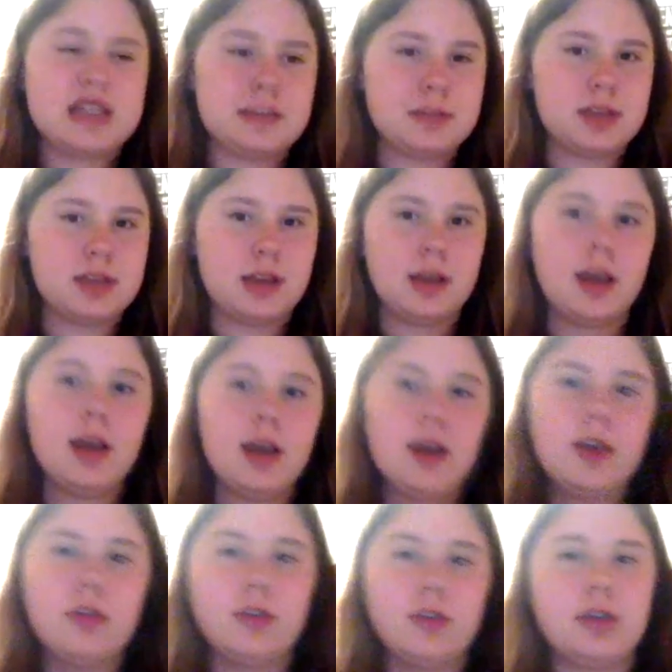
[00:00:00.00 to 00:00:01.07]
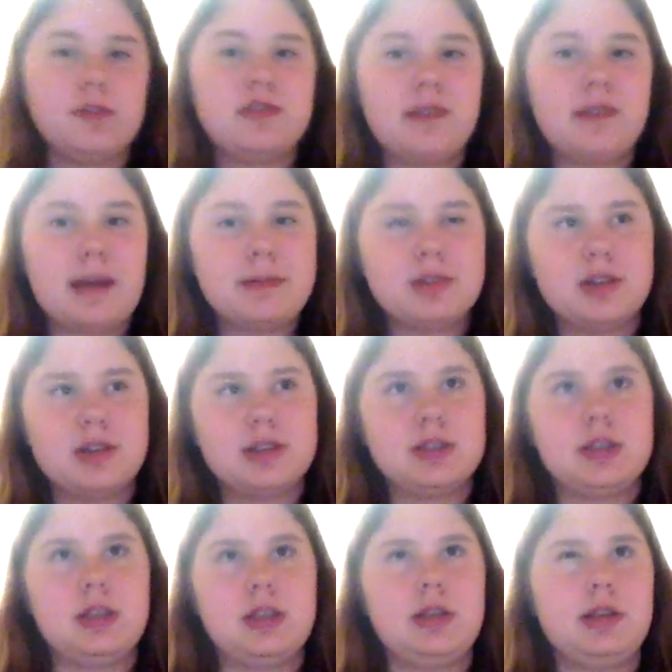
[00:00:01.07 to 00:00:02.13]
type of thing. You only have 2 options
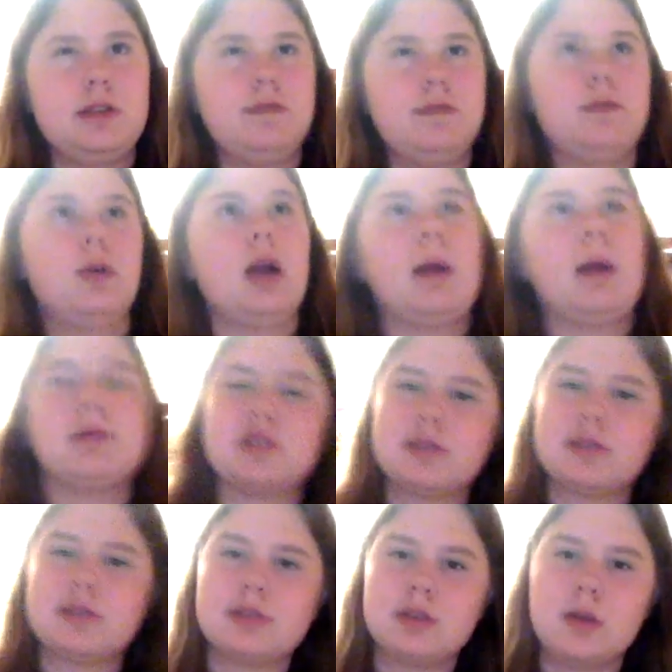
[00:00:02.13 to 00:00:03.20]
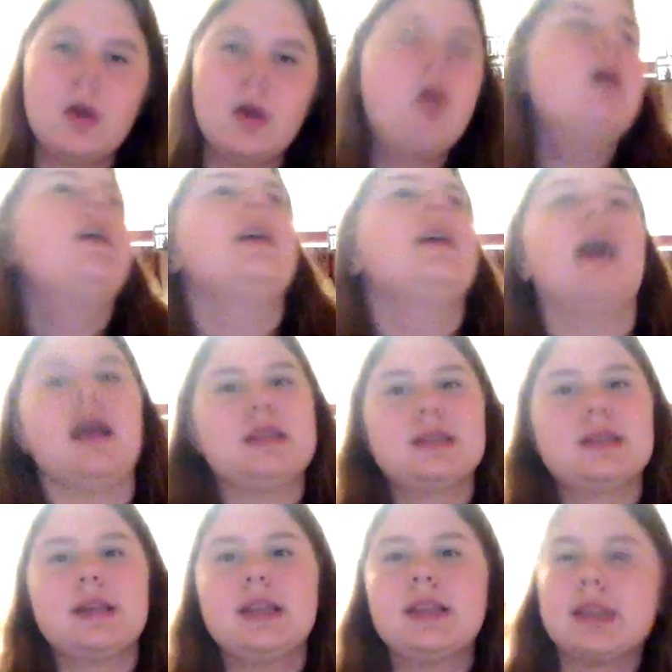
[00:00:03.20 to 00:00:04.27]
and then 4 options, so yeah,
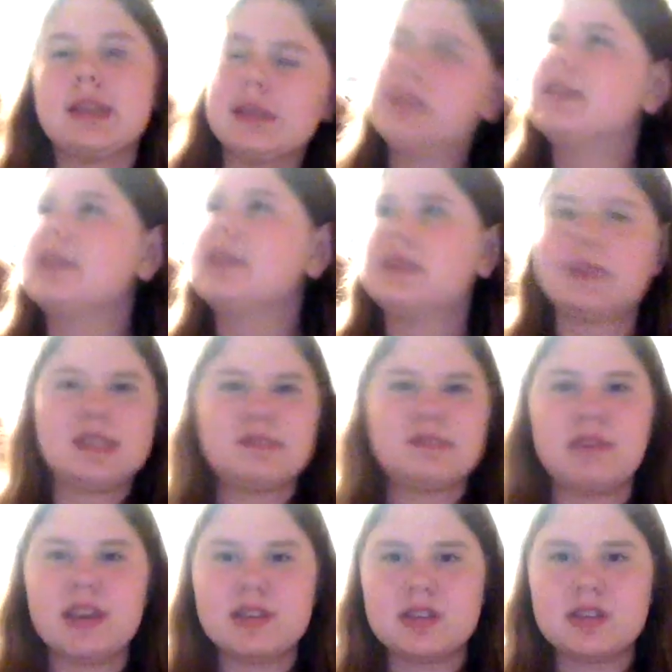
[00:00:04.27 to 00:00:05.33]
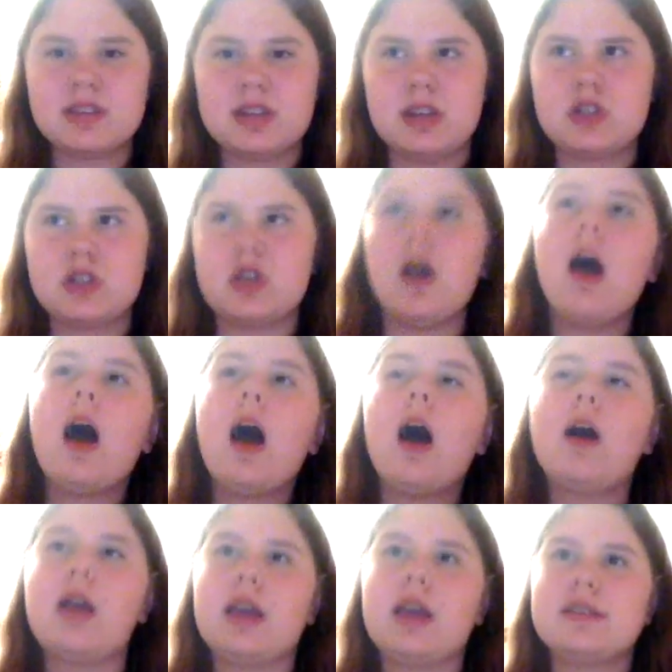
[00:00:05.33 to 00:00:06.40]
space is an issue.
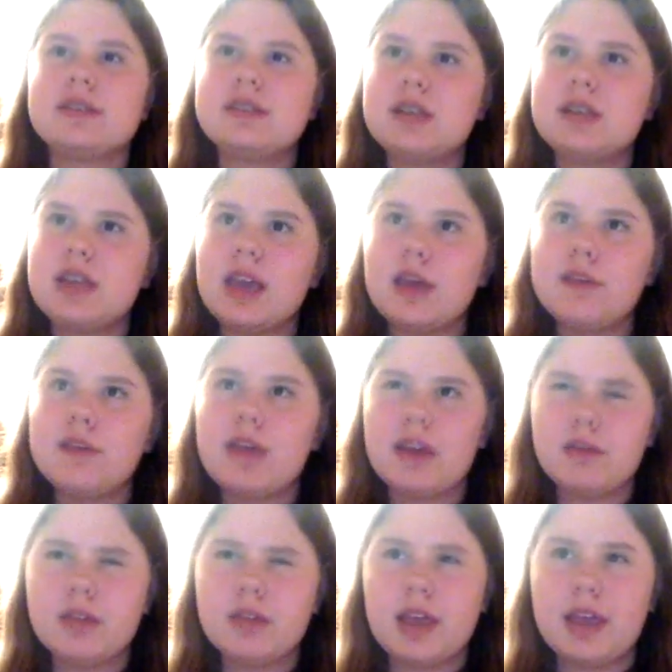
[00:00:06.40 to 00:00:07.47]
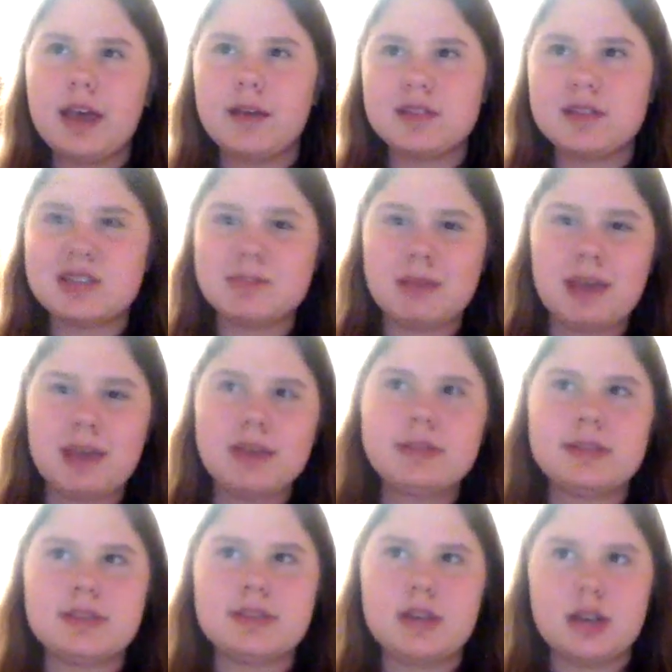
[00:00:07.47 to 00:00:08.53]
Okay, at Disneyland, I don't like how space
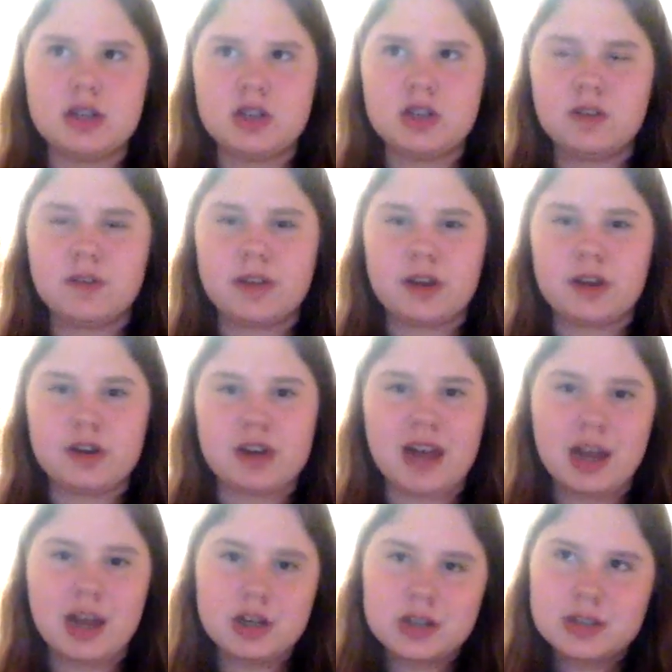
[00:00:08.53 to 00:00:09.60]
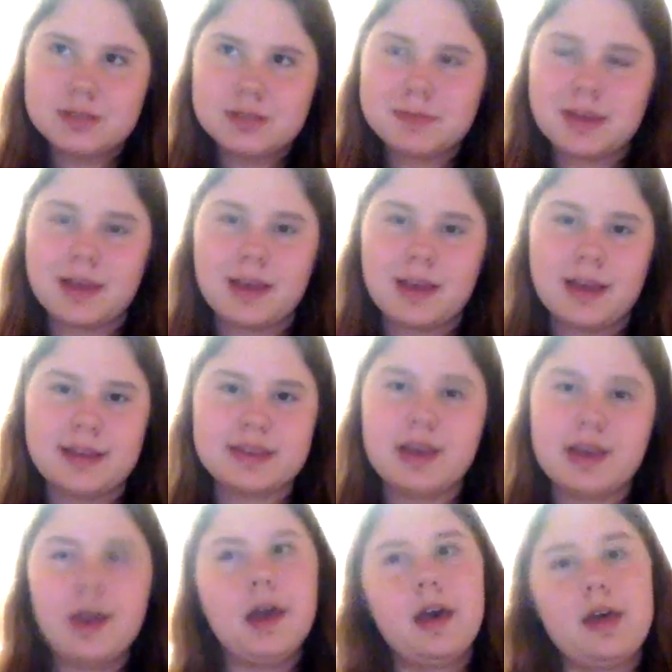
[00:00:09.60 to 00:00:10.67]
is an issue for their attractions because
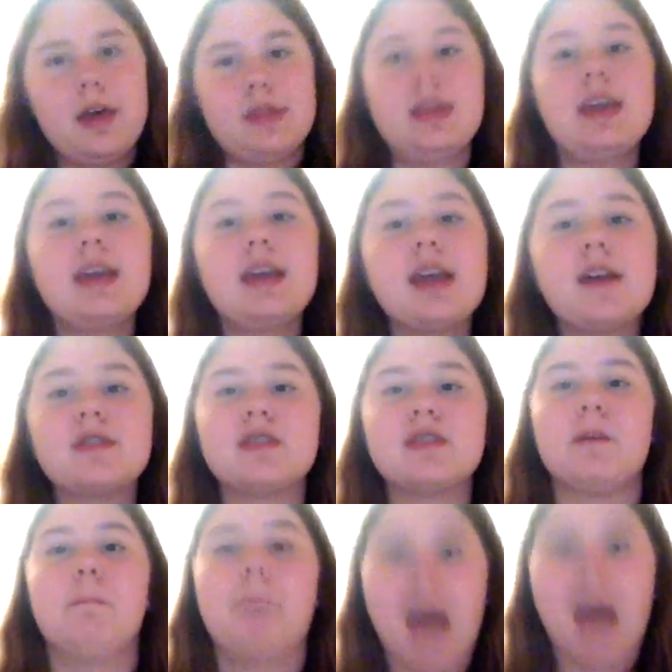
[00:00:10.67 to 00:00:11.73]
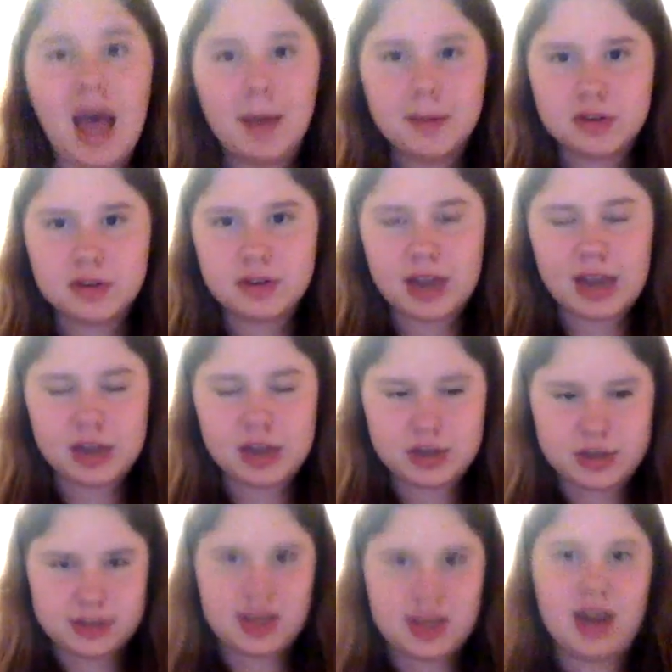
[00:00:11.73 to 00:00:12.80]
they could have some bomb
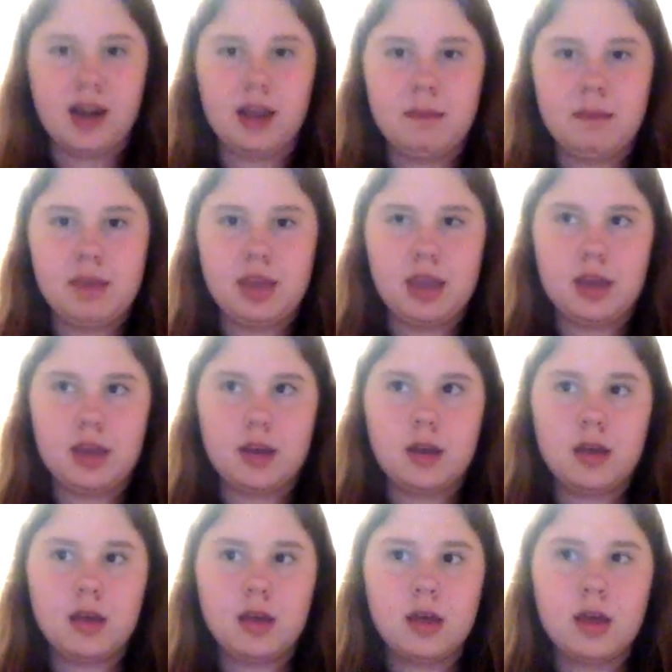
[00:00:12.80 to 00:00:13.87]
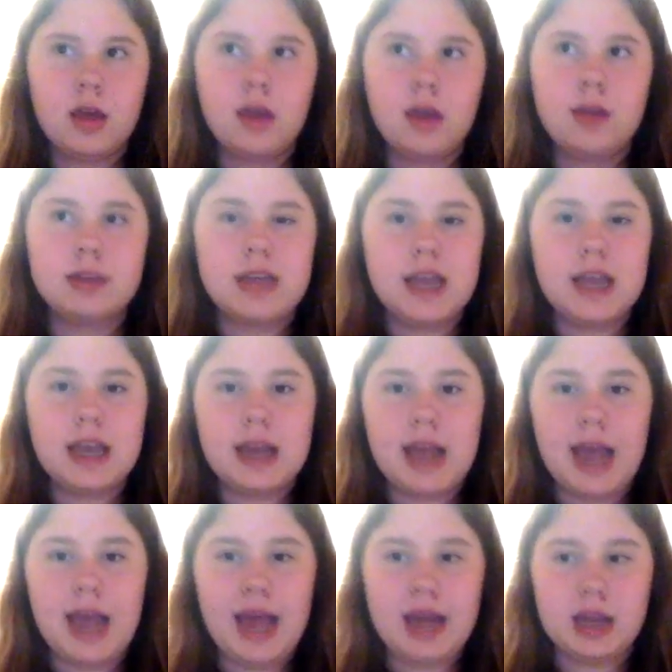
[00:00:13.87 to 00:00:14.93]
attractions there. I mean, they could
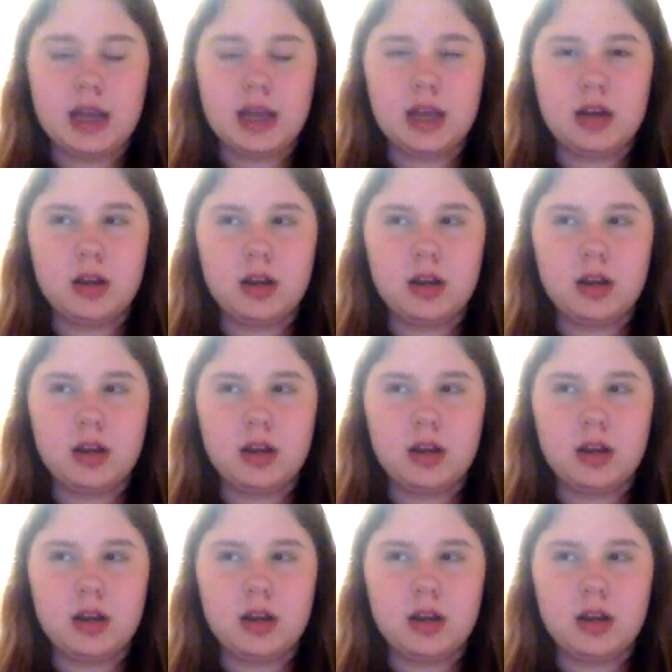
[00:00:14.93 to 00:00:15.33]
add in